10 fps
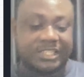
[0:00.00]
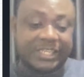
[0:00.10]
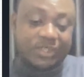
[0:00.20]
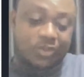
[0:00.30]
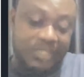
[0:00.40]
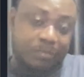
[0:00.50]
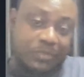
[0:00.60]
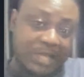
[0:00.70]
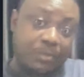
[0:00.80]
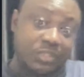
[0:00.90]
Then on
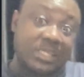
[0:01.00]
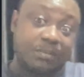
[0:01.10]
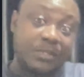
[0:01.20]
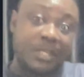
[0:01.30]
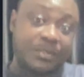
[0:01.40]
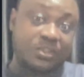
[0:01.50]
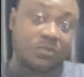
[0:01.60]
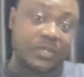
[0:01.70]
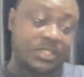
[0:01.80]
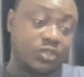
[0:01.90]
the pillar page of
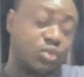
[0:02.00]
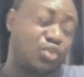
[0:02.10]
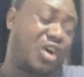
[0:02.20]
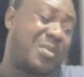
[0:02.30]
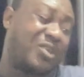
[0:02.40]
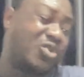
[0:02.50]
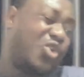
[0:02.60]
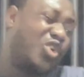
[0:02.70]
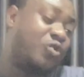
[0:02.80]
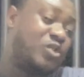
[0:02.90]
wedding, you talk about
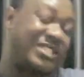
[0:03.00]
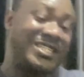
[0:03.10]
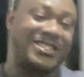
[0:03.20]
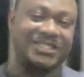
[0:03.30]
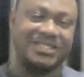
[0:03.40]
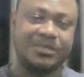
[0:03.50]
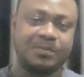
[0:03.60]
all of those things